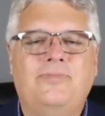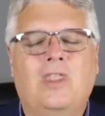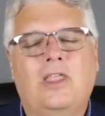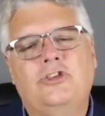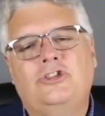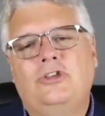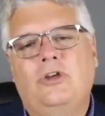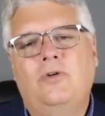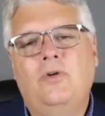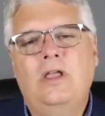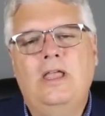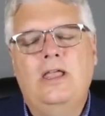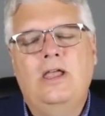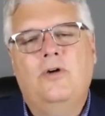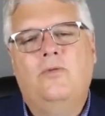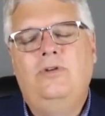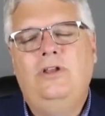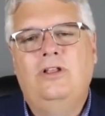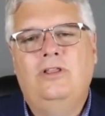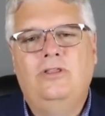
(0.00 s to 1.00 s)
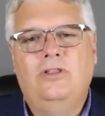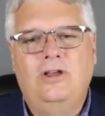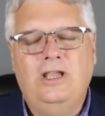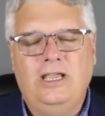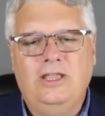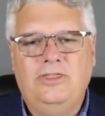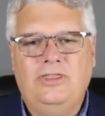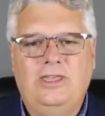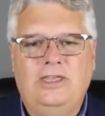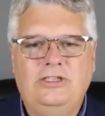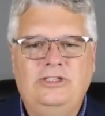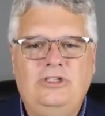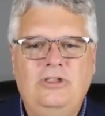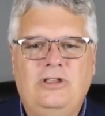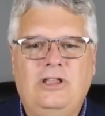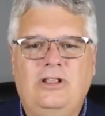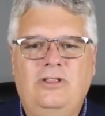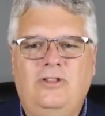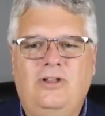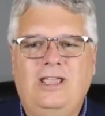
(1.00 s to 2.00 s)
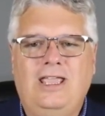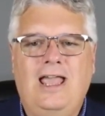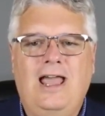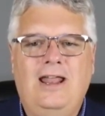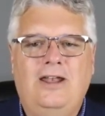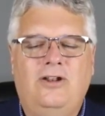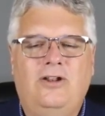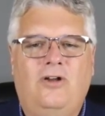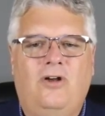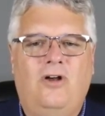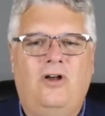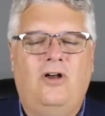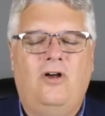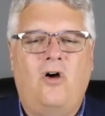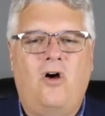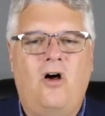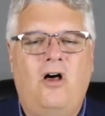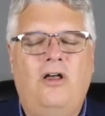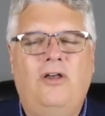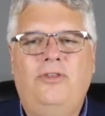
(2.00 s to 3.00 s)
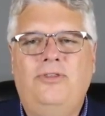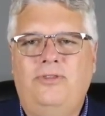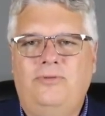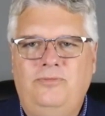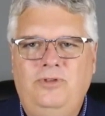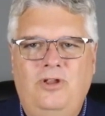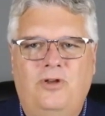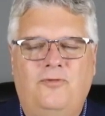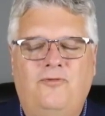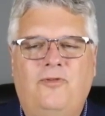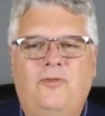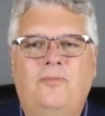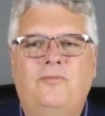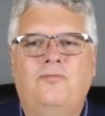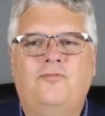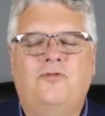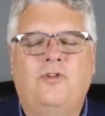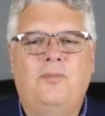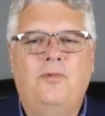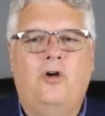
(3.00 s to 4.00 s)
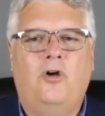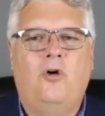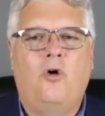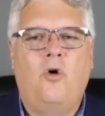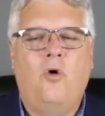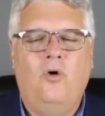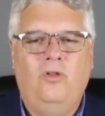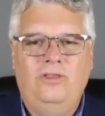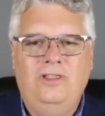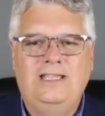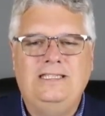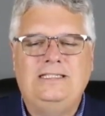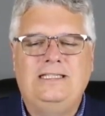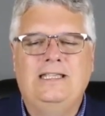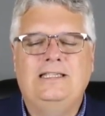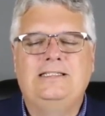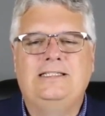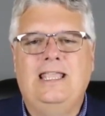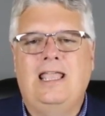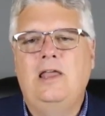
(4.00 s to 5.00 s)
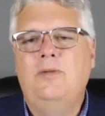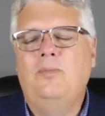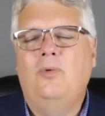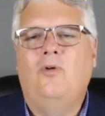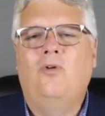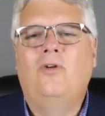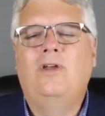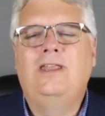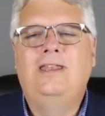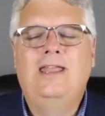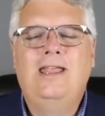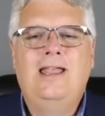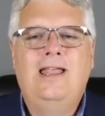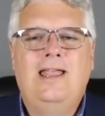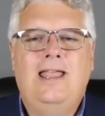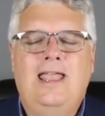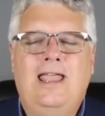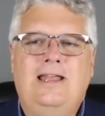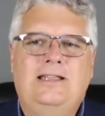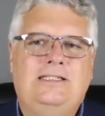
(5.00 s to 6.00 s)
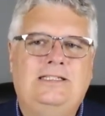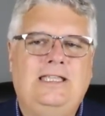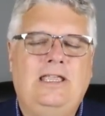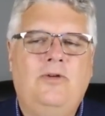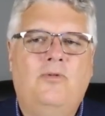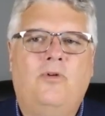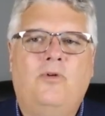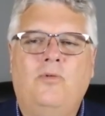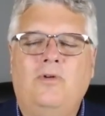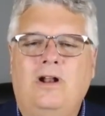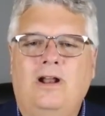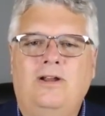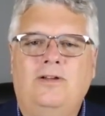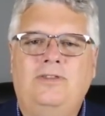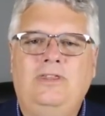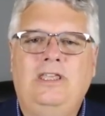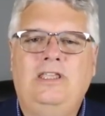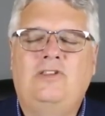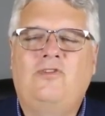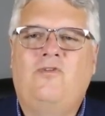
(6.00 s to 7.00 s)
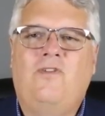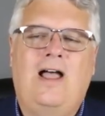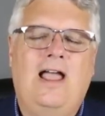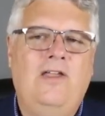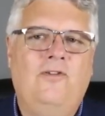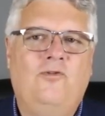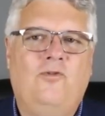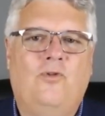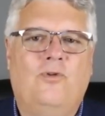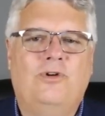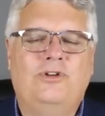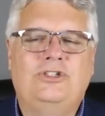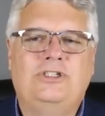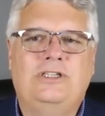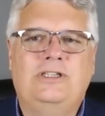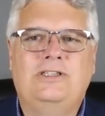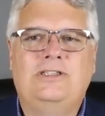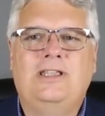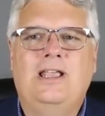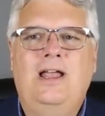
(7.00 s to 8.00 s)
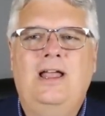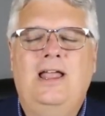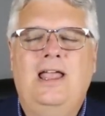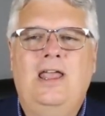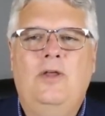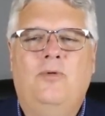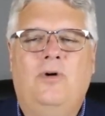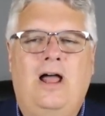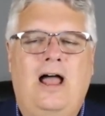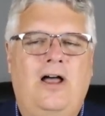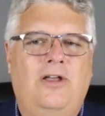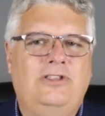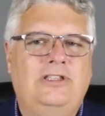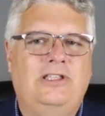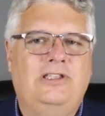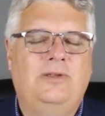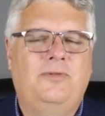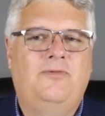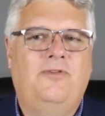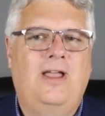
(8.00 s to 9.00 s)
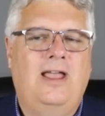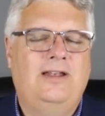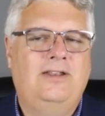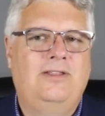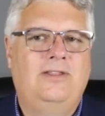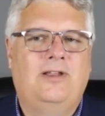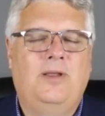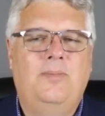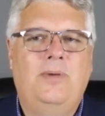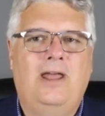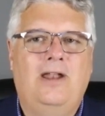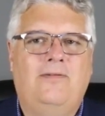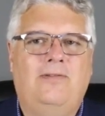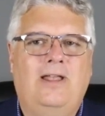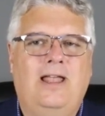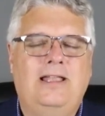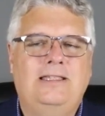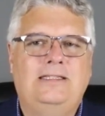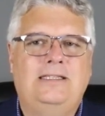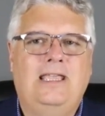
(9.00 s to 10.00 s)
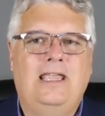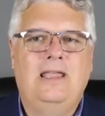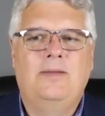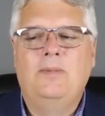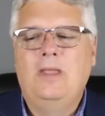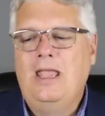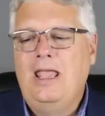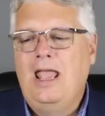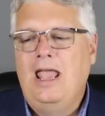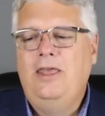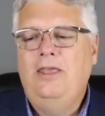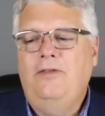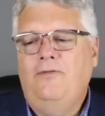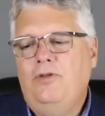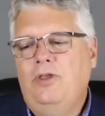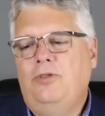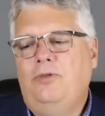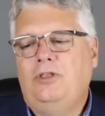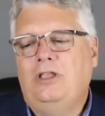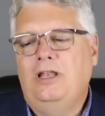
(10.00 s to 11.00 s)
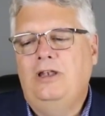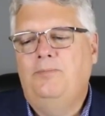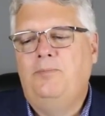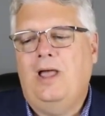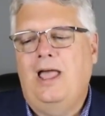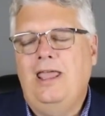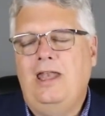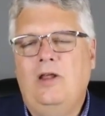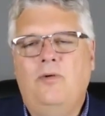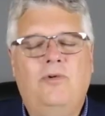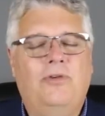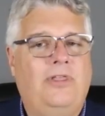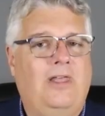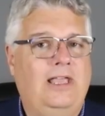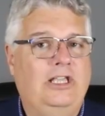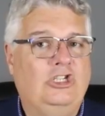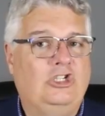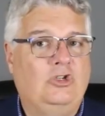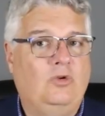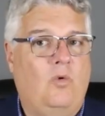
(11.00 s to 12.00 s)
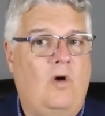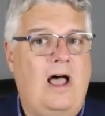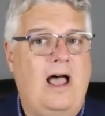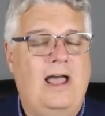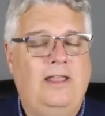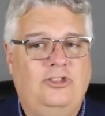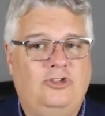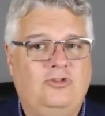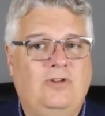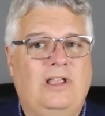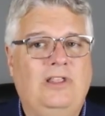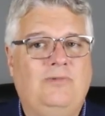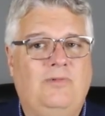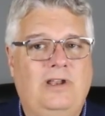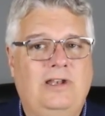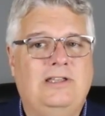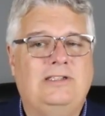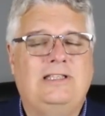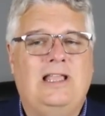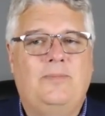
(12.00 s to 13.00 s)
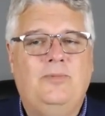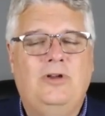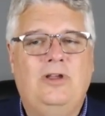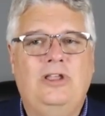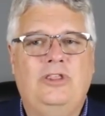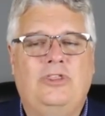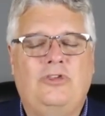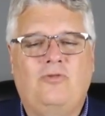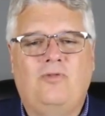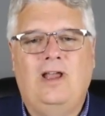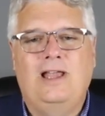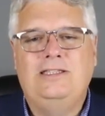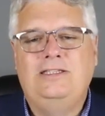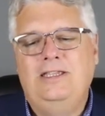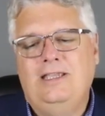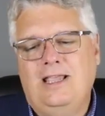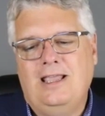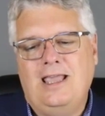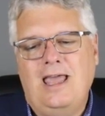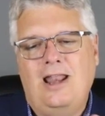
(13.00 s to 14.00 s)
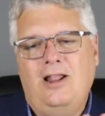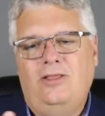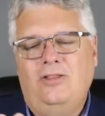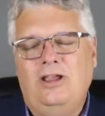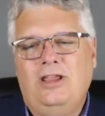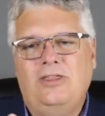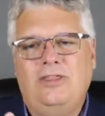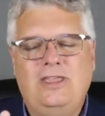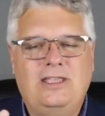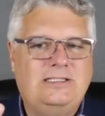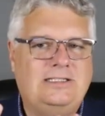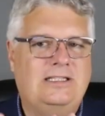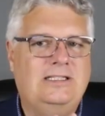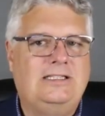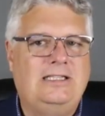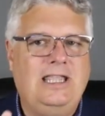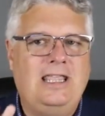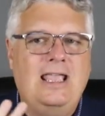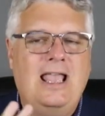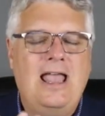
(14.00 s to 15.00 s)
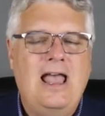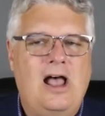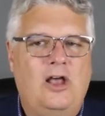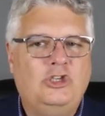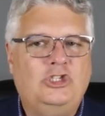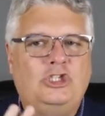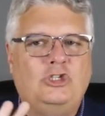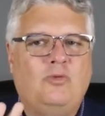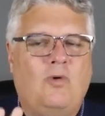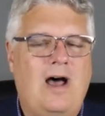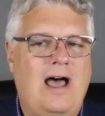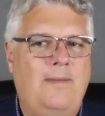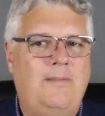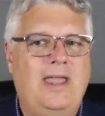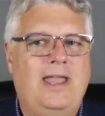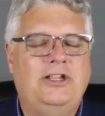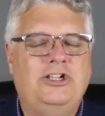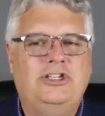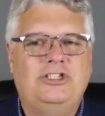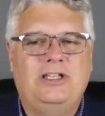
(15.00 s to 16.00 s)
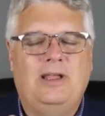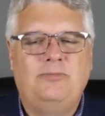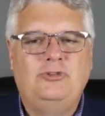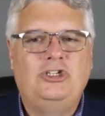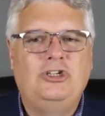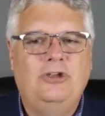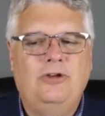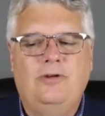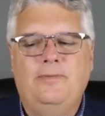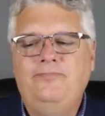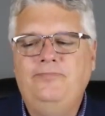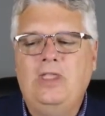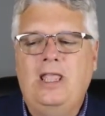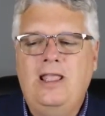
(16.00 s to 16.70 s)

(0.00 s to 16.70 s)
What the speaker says: So when you look at this, you can look at all, from a holistic standpoint and see, well, what are these 5 forces and how is this affecting the competitive landscape? And if you combine it with like SWOT, strength, weakness, opportunity, and threats, kind of look at this and see how SWOT matches up too.